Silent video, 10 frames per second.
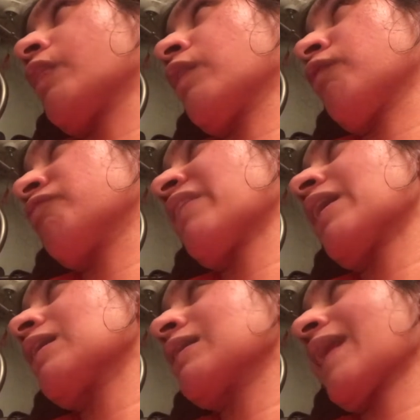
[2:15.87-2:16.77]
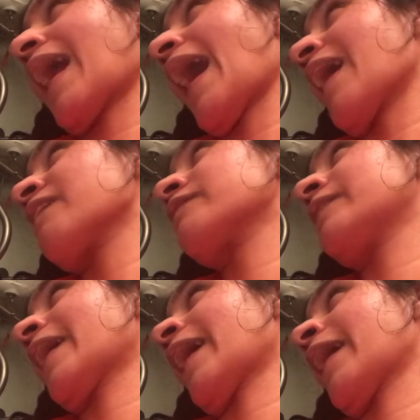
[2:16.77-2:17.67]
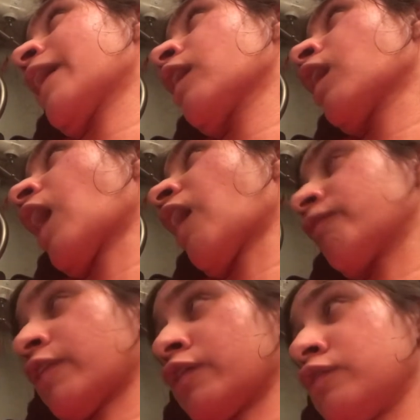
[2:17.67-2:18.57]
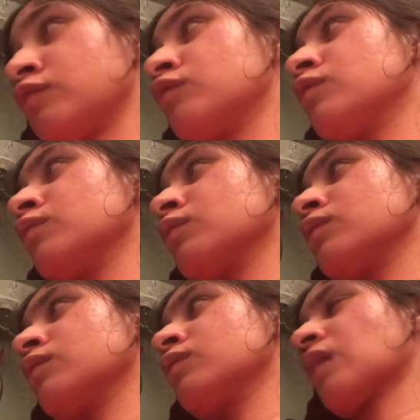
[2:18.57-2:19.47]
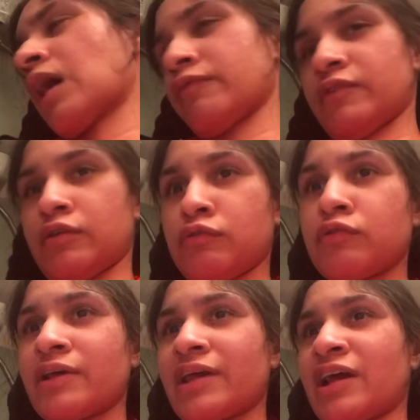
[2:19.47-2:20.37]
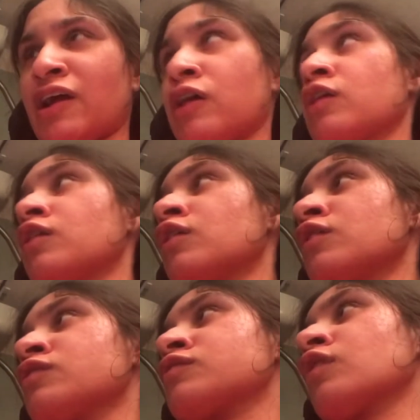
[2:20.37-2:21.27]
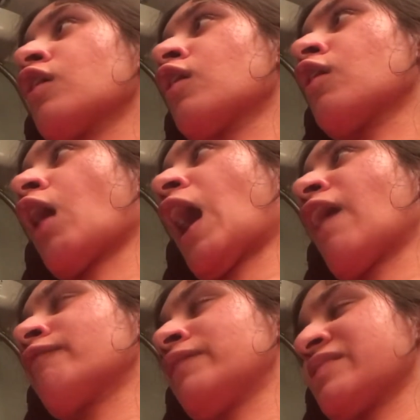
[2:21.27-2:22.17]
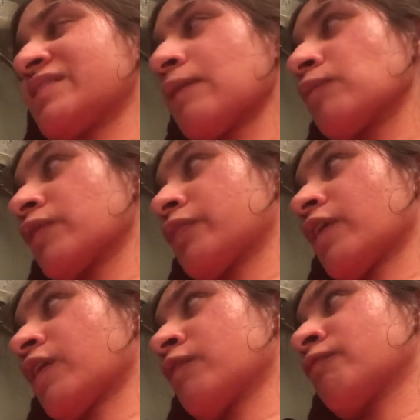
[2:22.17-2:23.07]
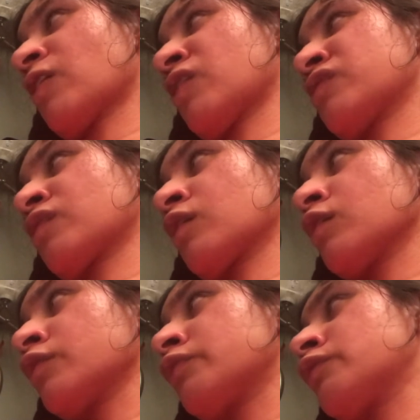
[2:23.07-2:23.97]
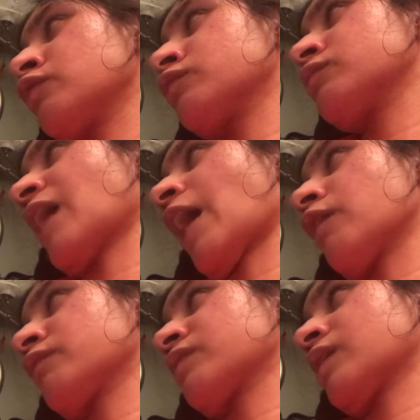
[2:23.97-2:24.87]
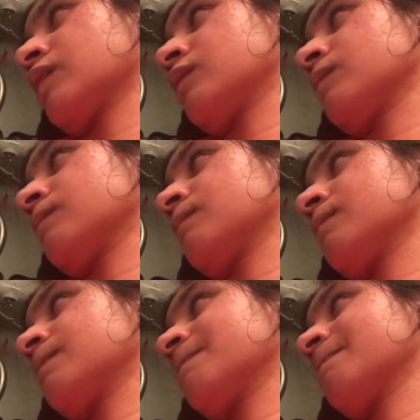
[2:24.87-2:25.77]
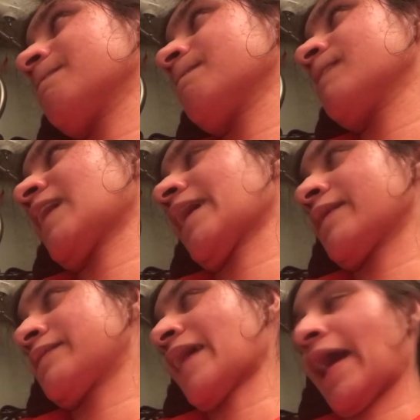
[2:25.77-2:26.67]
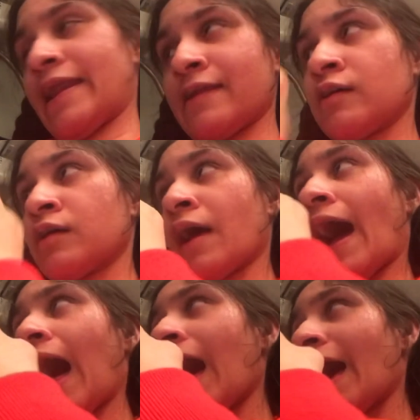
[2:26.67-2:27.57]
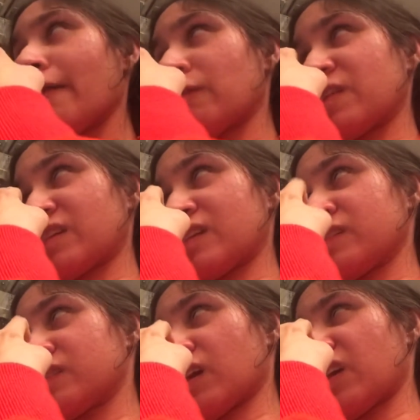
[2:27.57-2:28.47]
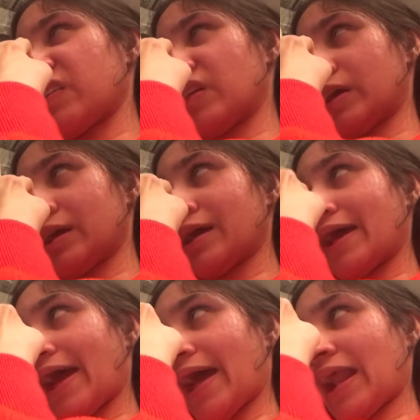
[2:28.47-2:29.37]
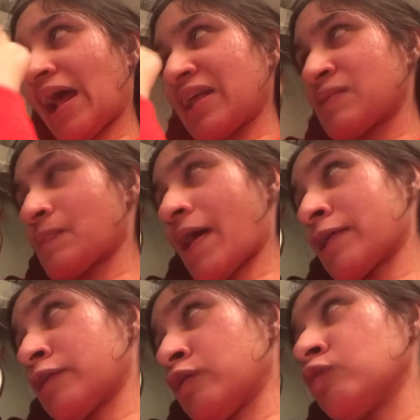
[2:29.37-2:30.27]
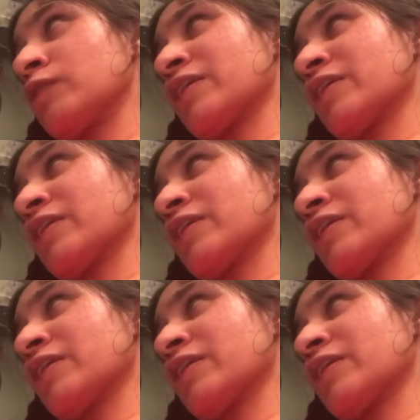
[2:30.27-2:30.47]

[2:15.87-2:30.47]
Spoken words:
the very last day of the new year, so of December 31st, 2010, I was in surgery, and I spent New